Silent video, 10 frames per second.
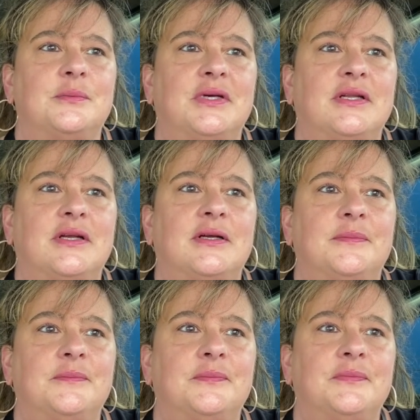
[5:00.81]
But
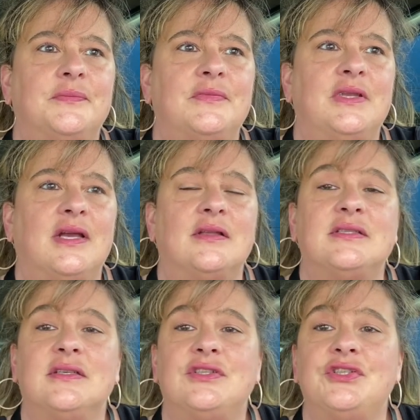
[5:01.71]
um, yeah,
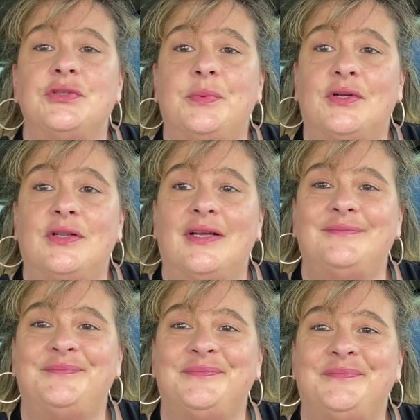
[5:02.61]
let's get to Chipotle.